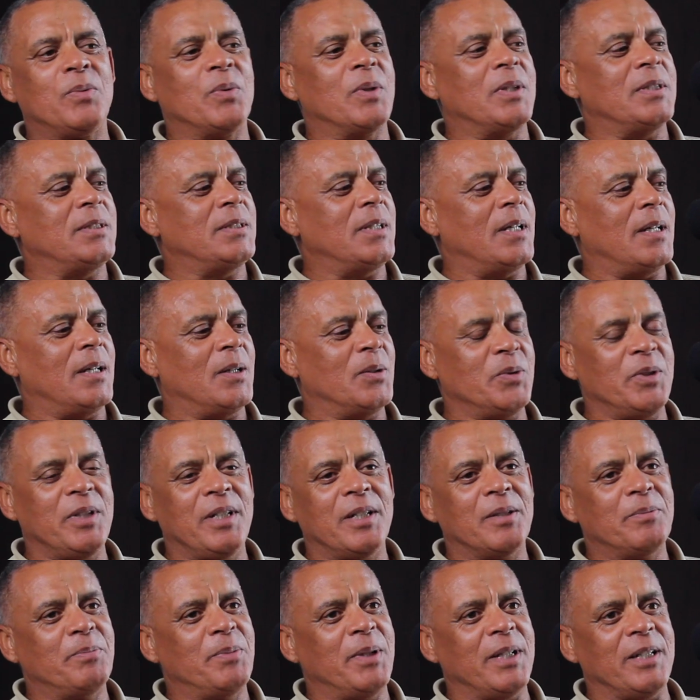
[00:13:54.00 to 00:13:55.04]
was only
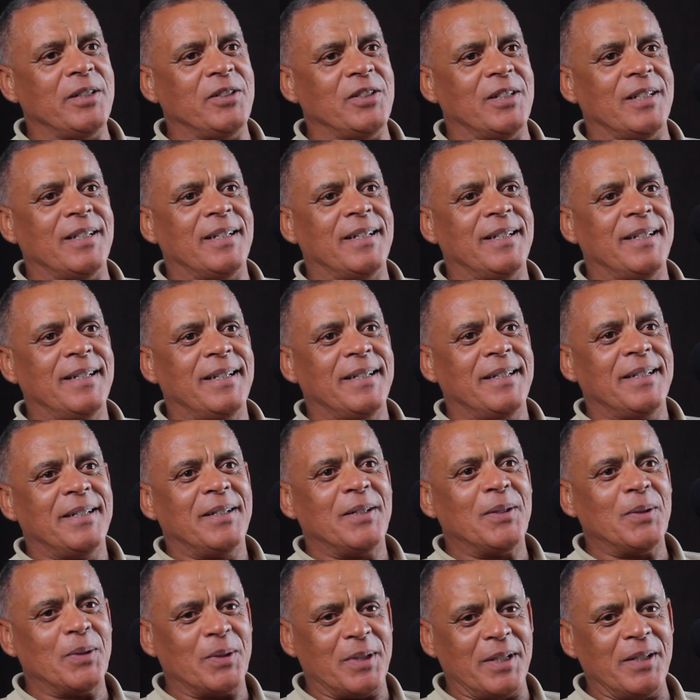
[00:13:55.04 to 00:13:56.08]
a pleasure.
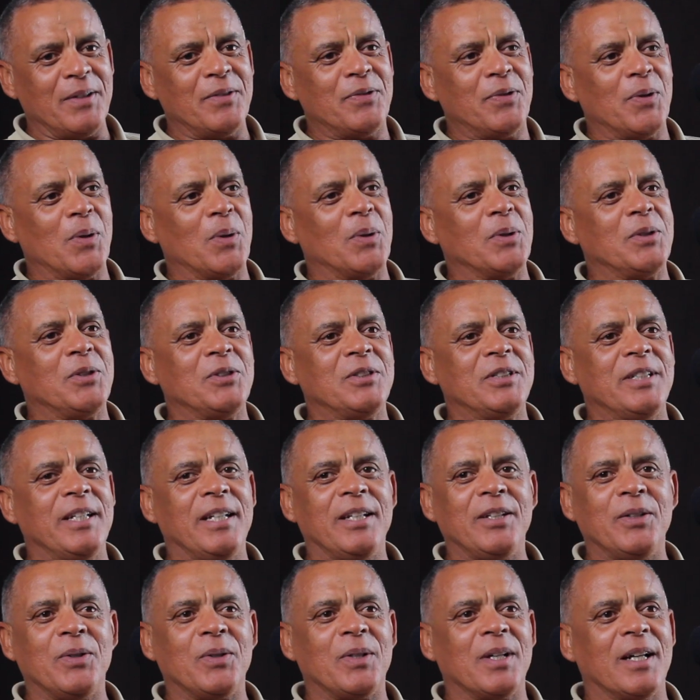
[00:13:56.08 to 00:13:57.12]
Looking forward to
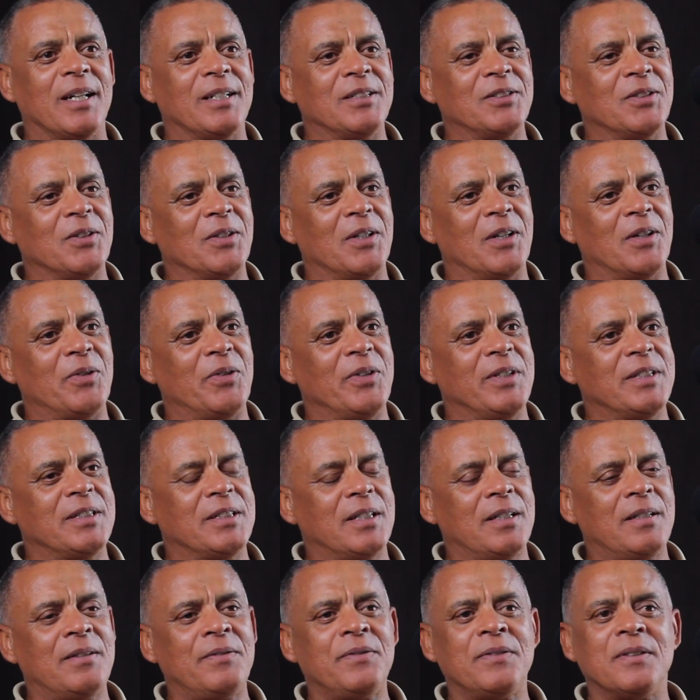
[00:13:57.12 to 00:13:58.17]
seeing you guys on our reserve,